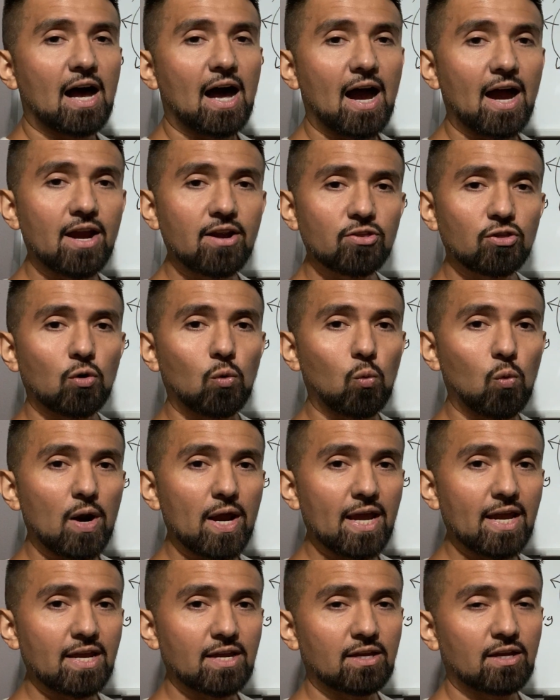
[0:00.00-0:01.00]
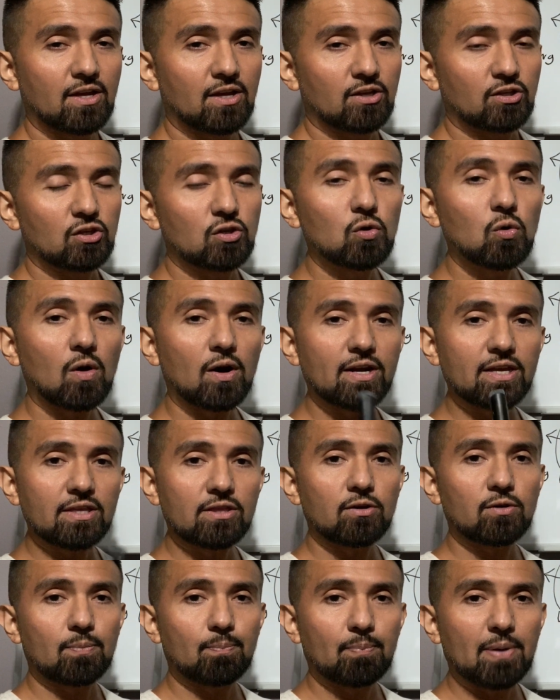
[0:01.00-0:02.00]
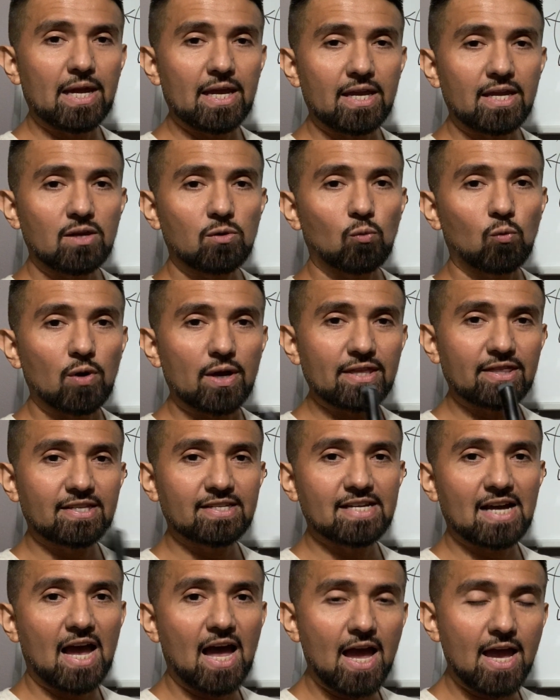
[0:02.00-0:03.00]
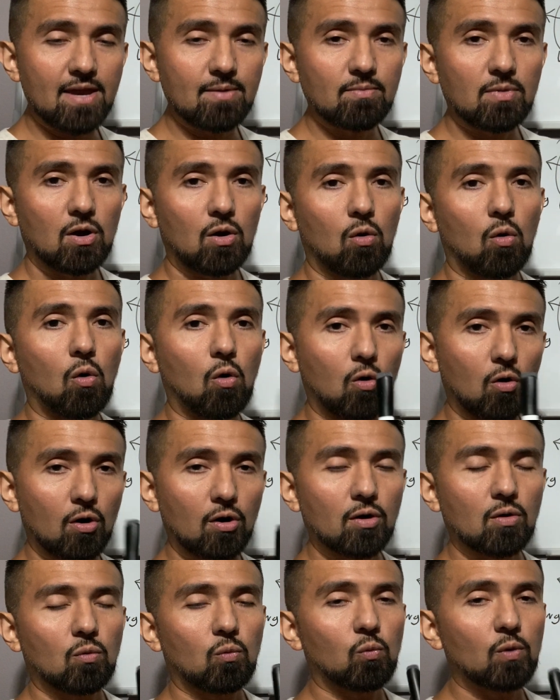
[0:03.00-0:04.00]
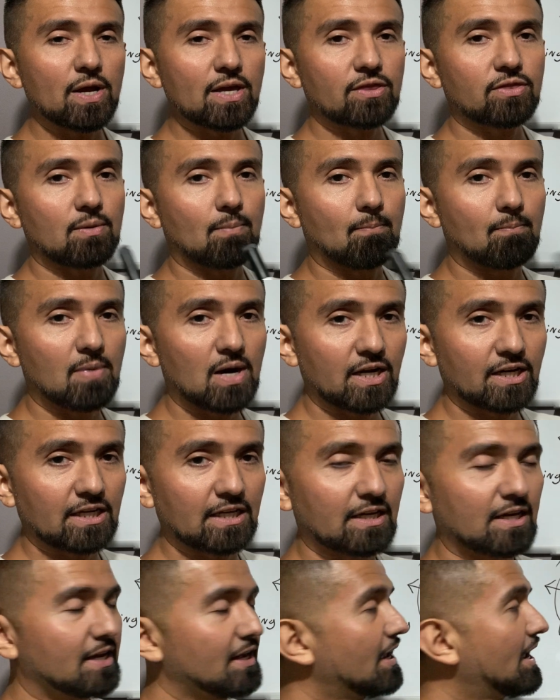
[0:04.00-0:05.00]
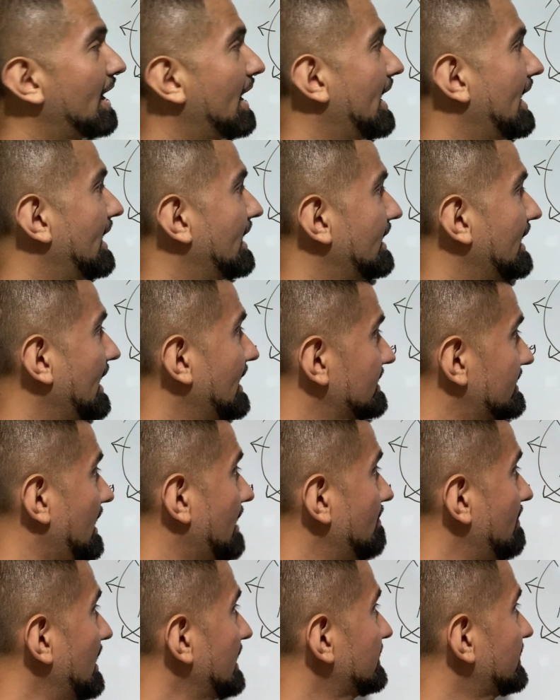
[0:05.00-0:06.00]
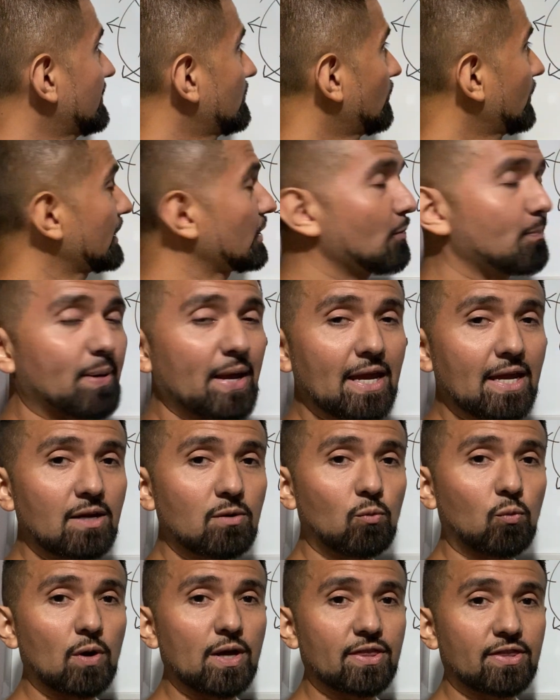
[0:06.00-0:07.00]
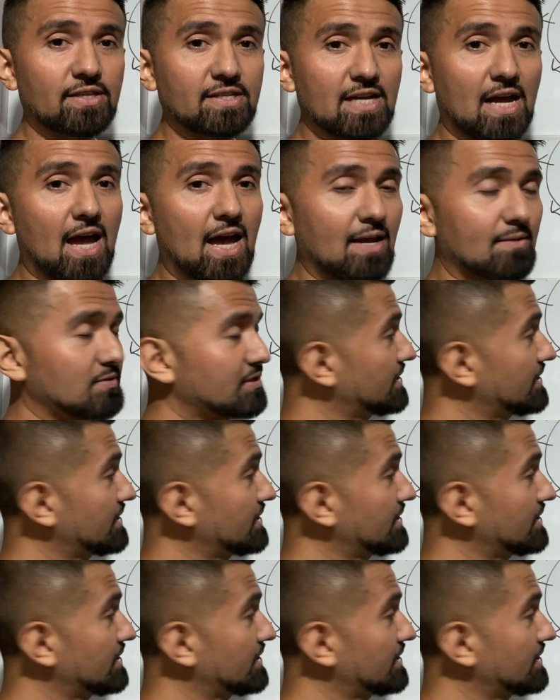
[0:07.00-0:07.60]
either way, you are either paying with time or with money. And as I mentioned, when you're paying with time,